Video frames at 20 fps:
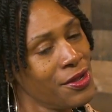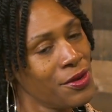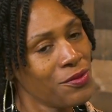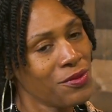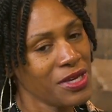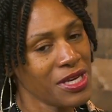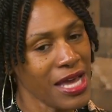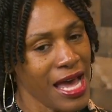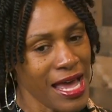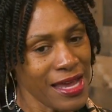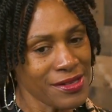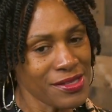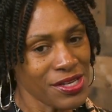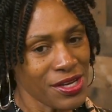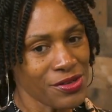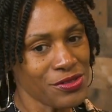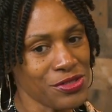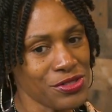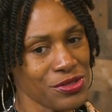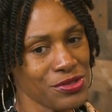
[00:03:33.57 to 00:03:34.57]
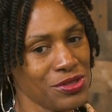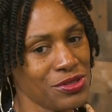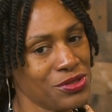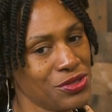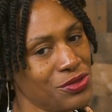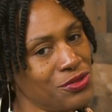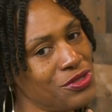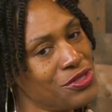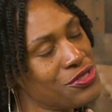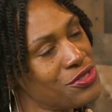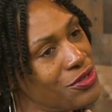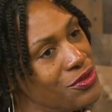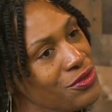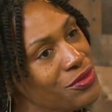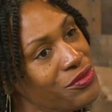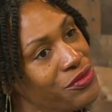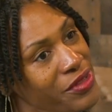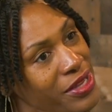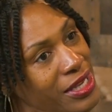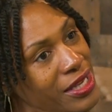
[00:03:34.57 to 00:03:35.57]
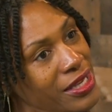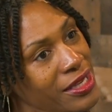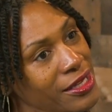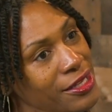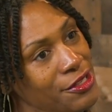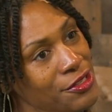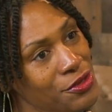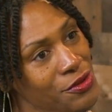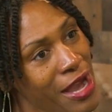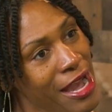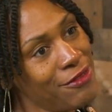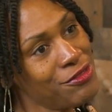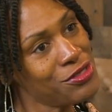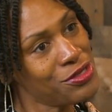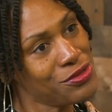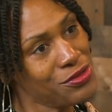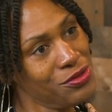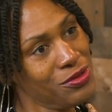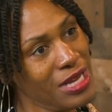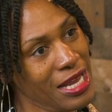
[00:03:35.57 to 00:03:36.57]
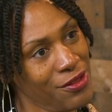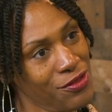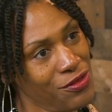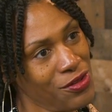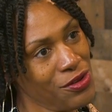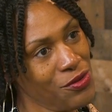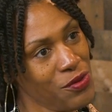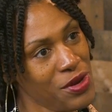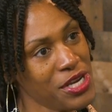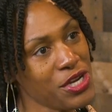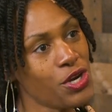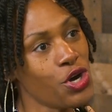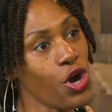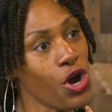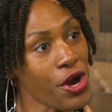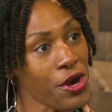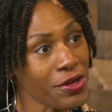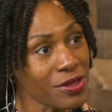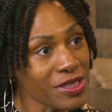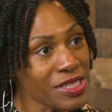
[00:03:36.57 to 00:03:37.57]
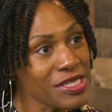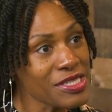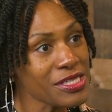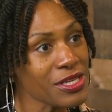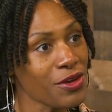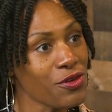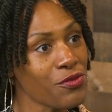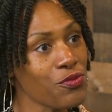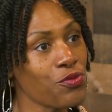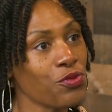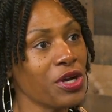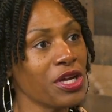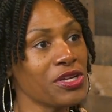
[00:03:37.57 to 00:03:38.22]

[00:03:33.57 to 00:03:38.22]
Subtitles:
When God tells you to do a certain thing, you have to do that thing regardless of